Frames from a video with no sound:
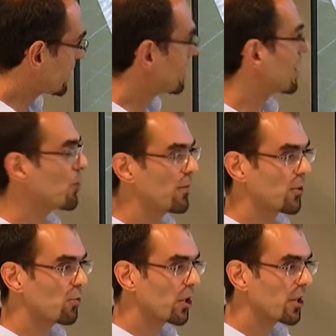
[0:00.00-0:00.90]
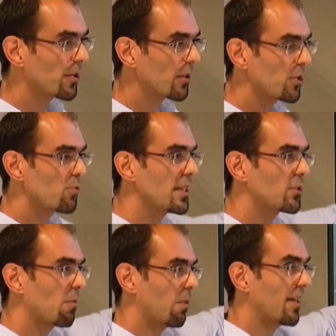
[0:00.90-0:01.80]
data-driven world, you need
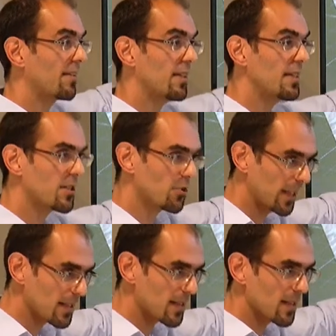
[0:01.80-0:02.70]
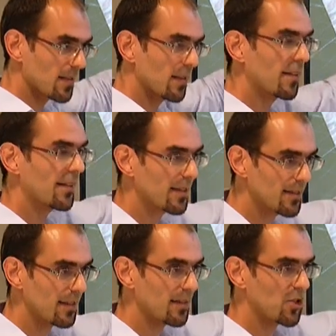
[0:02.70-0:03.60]
to apply these tricks, synthetic
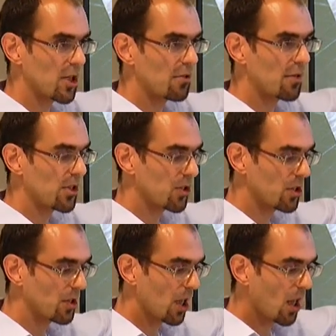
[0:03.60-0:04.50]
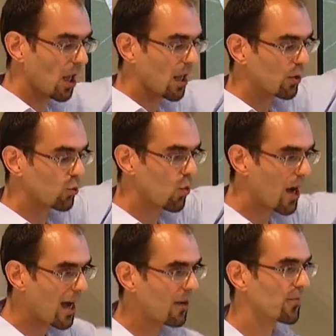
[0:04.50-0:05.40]
data generation, to
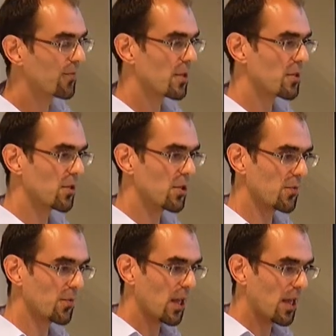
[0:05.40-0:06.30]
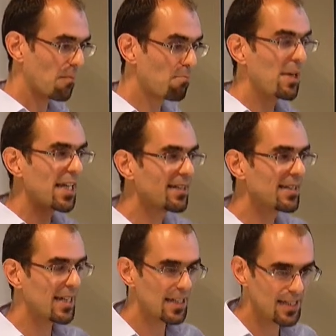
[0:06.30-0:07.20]
have sort of big
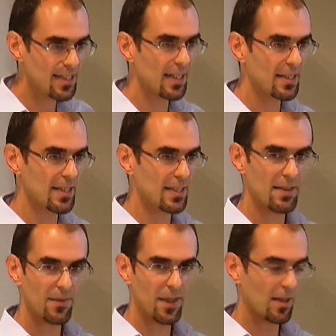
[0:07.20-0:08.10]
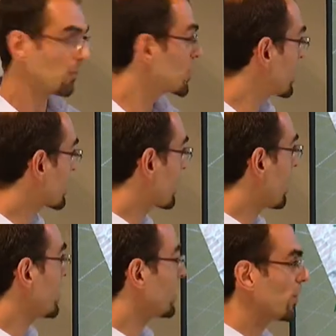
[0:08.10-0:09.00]
data sets. Obviously, it's
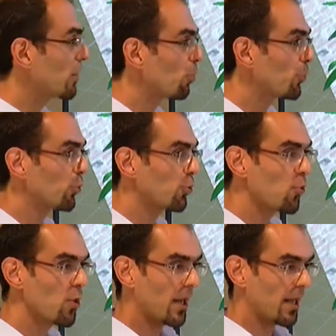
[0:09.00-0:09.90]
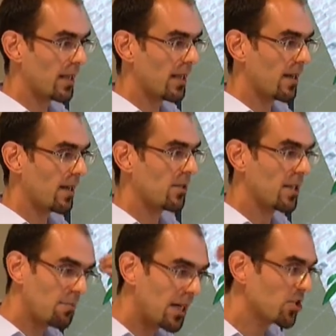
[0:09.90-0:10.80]
very difficult to do. You
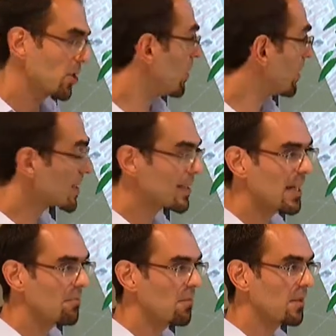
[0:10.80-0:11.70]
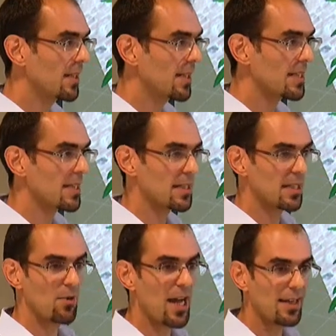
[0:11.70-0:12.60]
can imagine doing the same data sets
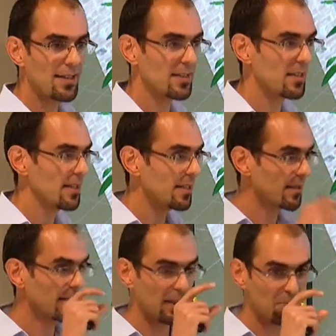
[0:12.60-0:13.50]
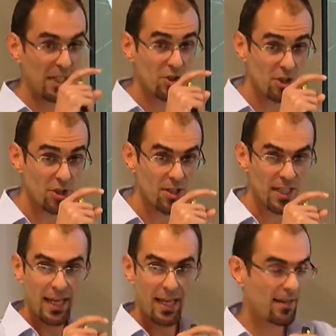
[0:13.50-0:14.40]
in reality. You need to take pictures
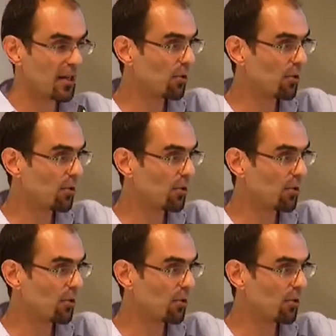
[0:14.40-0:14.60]
and then